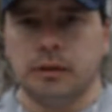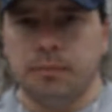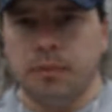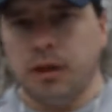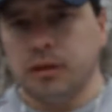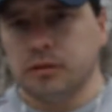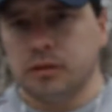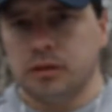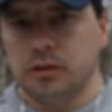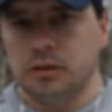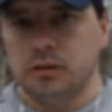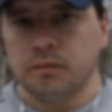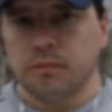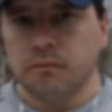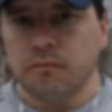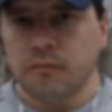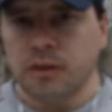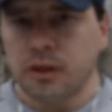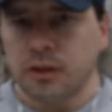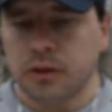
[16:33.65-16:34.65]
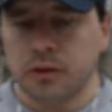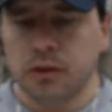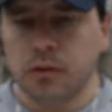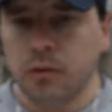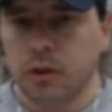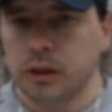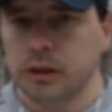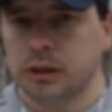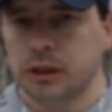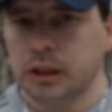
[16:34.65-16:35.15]
bouncing through the
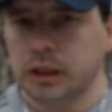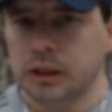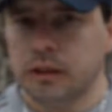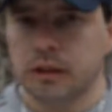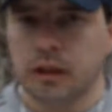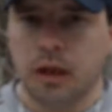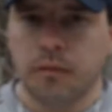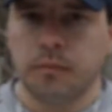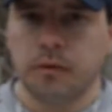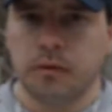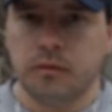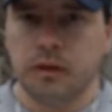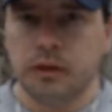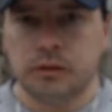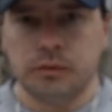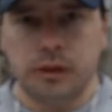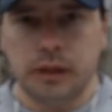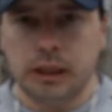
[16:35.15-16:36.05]
woods and, you know, coming over this way.